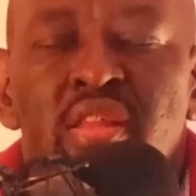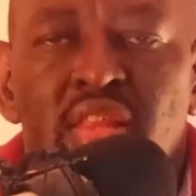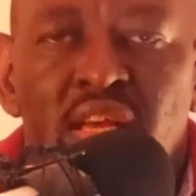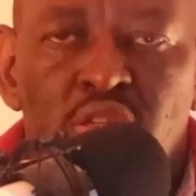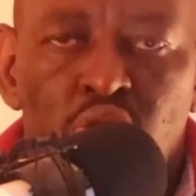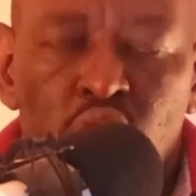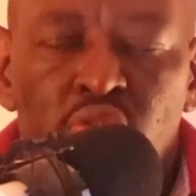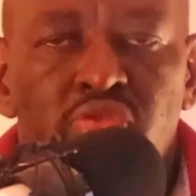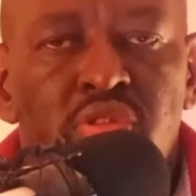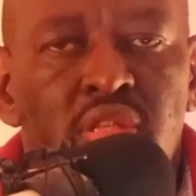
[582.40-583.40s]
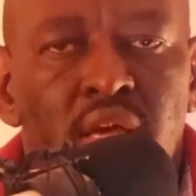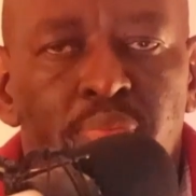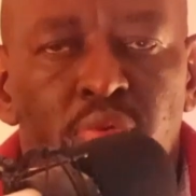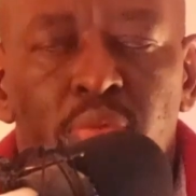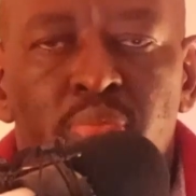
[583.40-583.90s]
that solves their
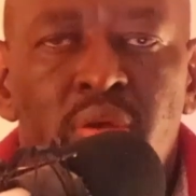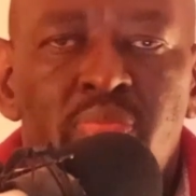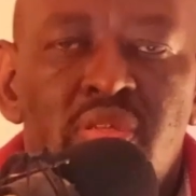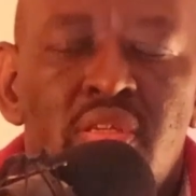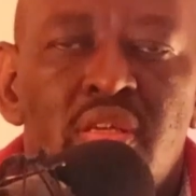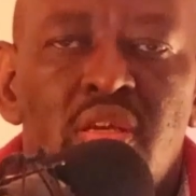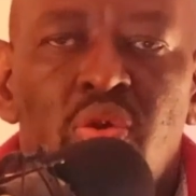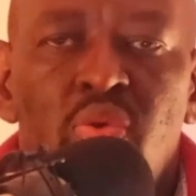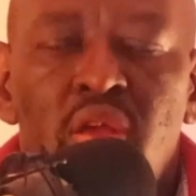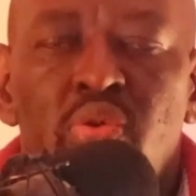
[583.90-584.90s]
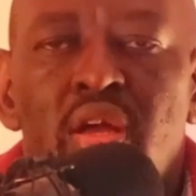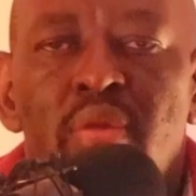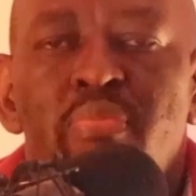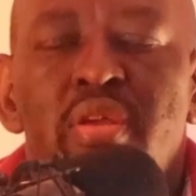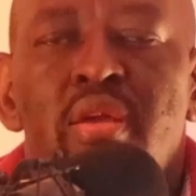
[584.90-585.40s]
problems, where you
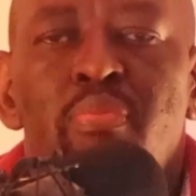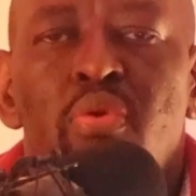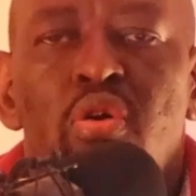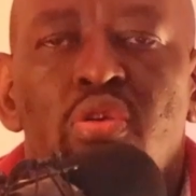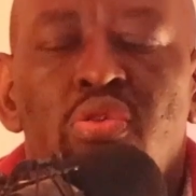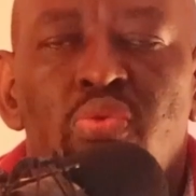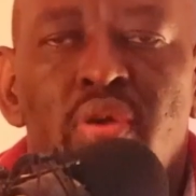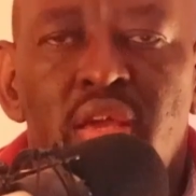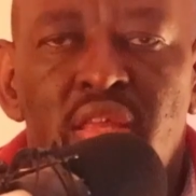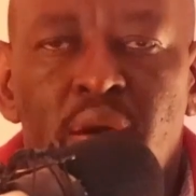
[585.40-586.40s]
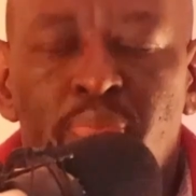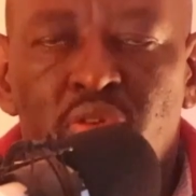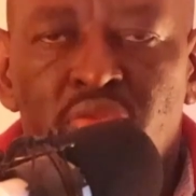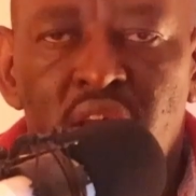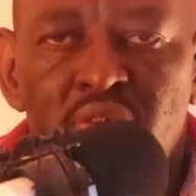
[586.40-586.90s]
can be able to either
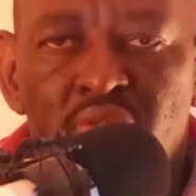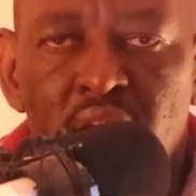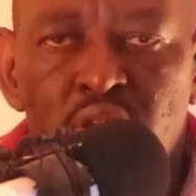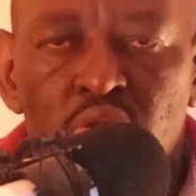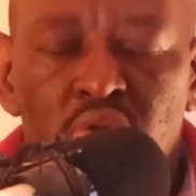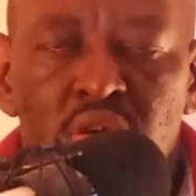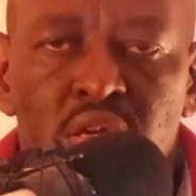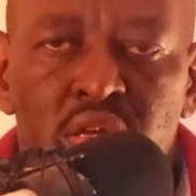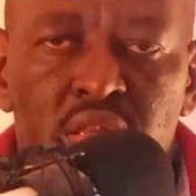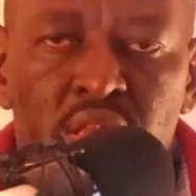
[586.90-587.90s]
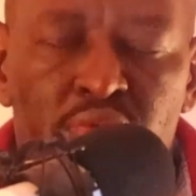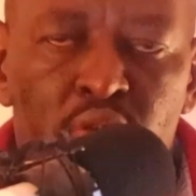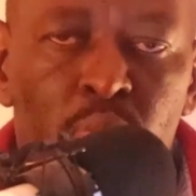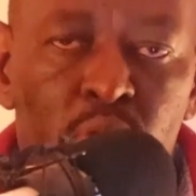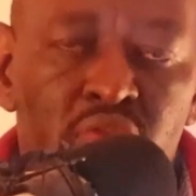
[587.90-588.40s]
provide value in the
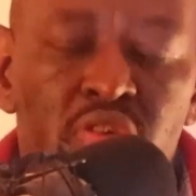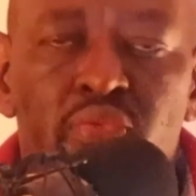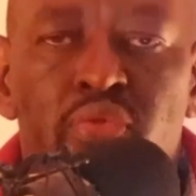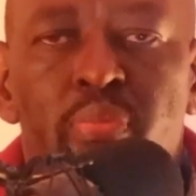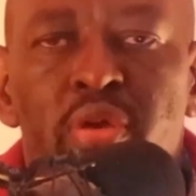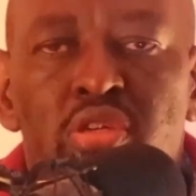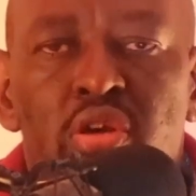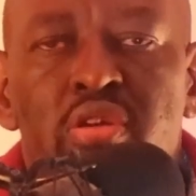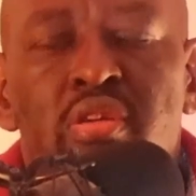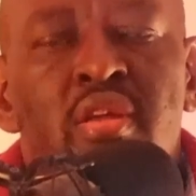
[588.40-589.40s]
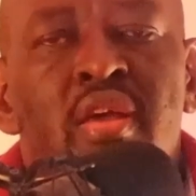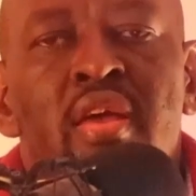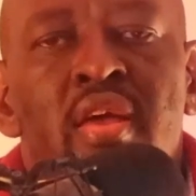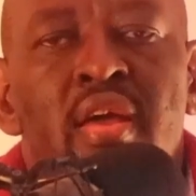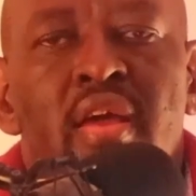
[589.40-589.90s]
form of information,
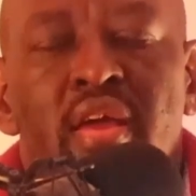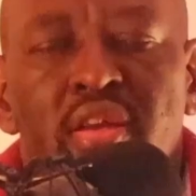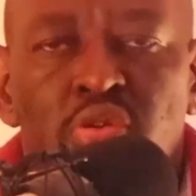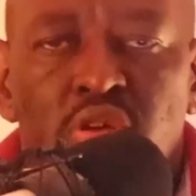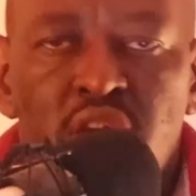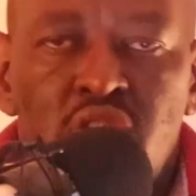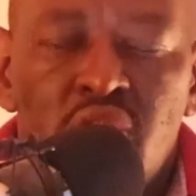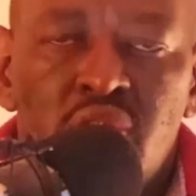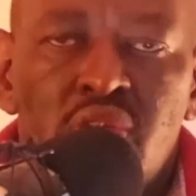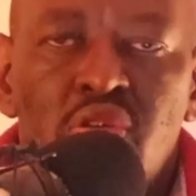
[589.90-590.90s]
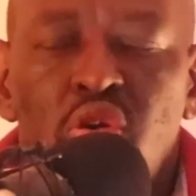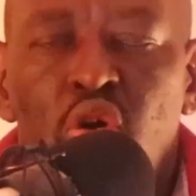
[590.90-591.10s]
education,